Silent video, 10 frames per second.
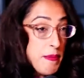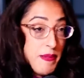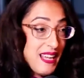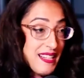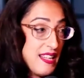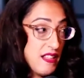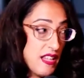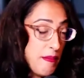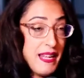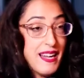people, like I said,
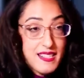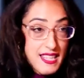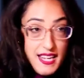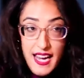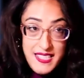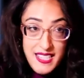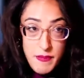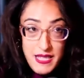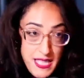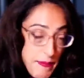they may not take 18
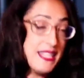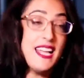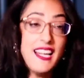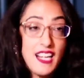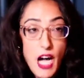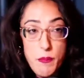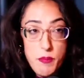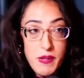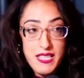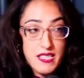minutes. They may take a couple
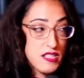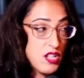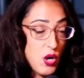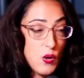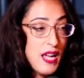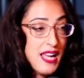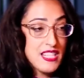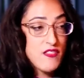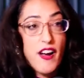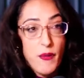minutes. And so
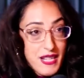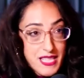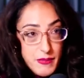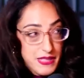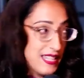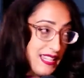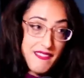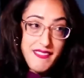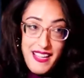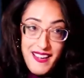it's very reasonable to
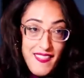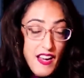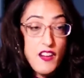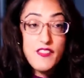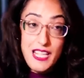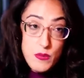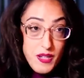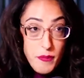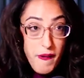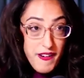get in there if that's what
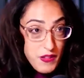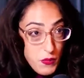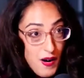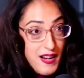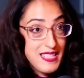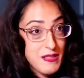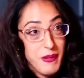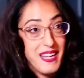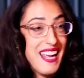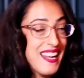your partner wants.
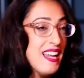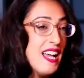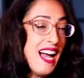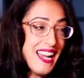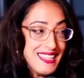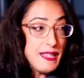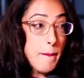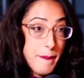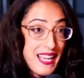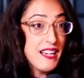But again, I think the
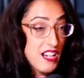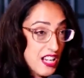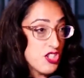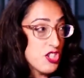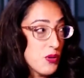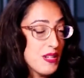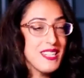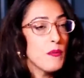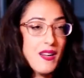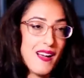bigger issue is
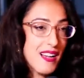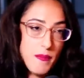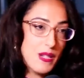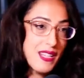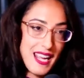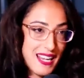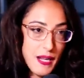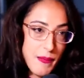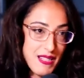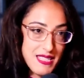that we're not communicating
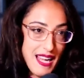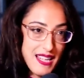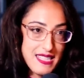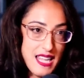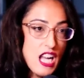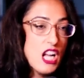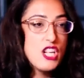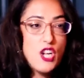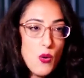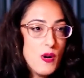about sex.
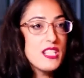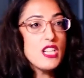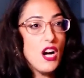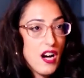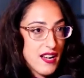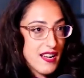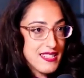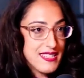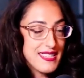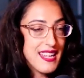No one taught
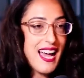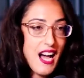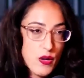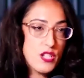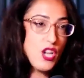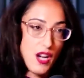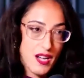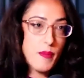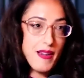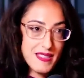us how to
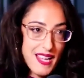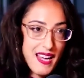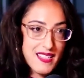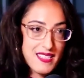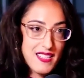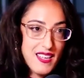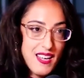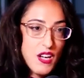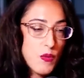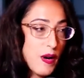talk about sex,
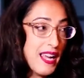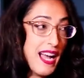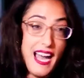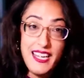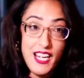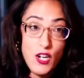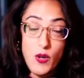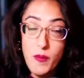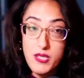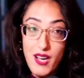right? I didn't grow
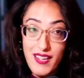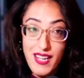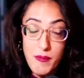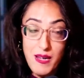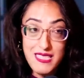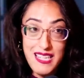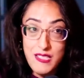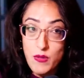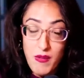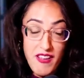up talking about
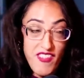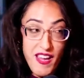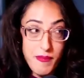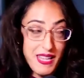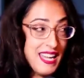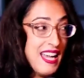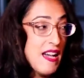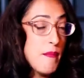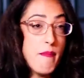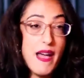sex with my family.
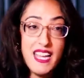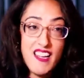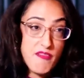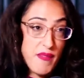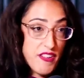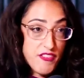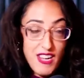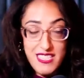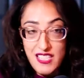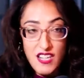Many of my
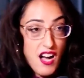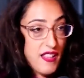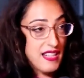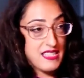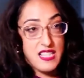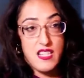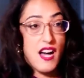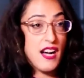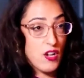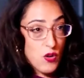friends and colleagues did
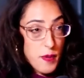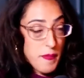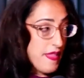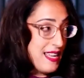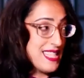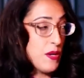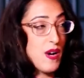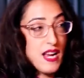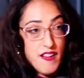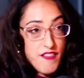not grow up, unless they were
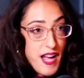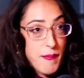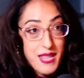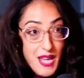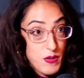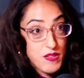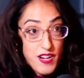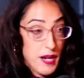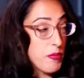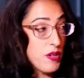in a family that was
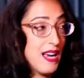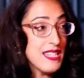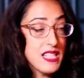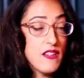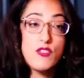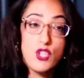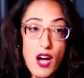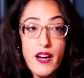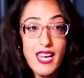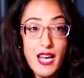very progressive,
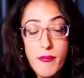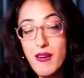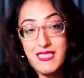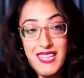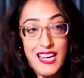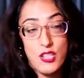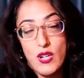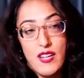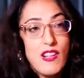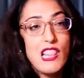talking about sex or
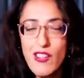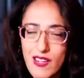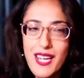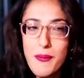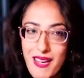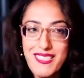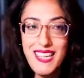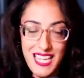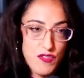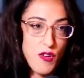even learning about
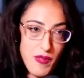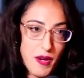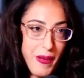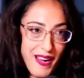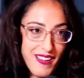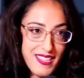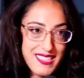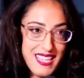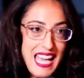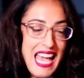sex from their parents.